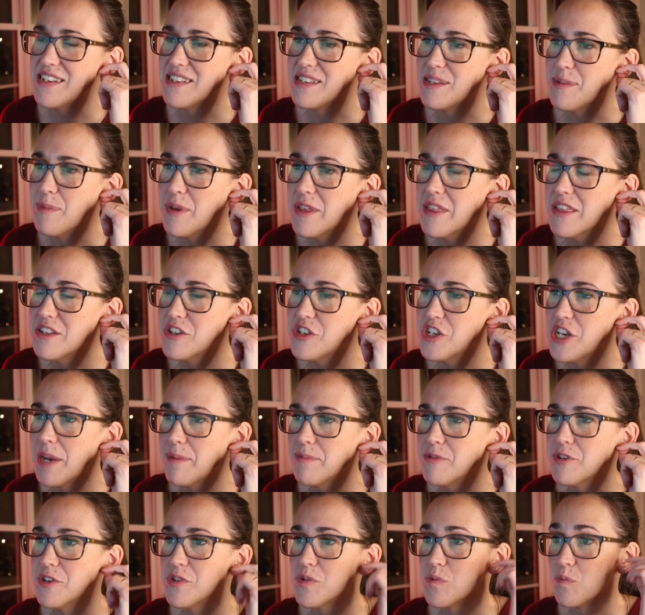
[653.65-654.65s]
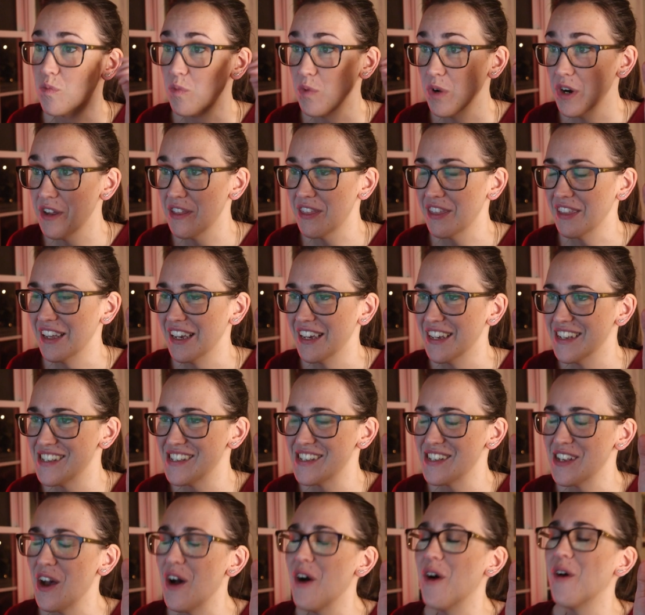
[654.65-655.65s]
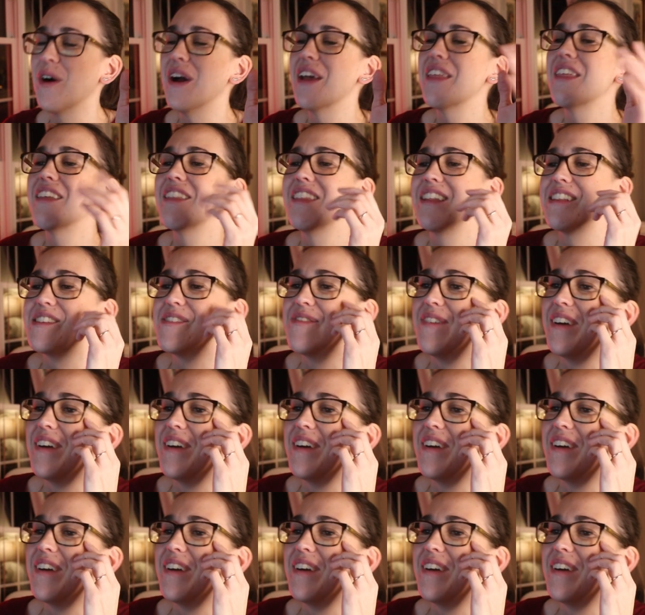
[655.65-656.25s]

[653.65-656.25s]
Doesn't mean this chapter is worthless. Oh, I think that's